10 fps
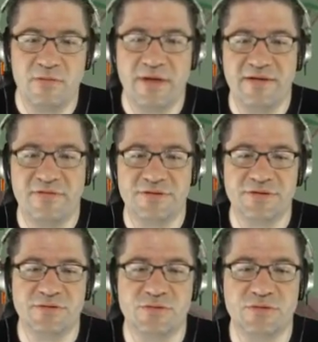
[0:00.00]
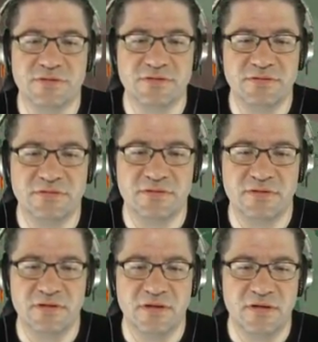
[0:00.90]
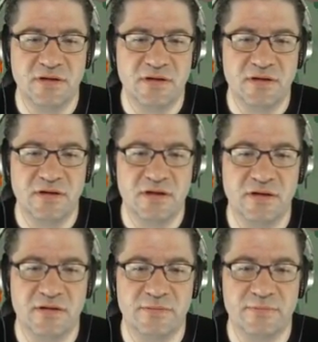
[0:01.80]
ready for school, you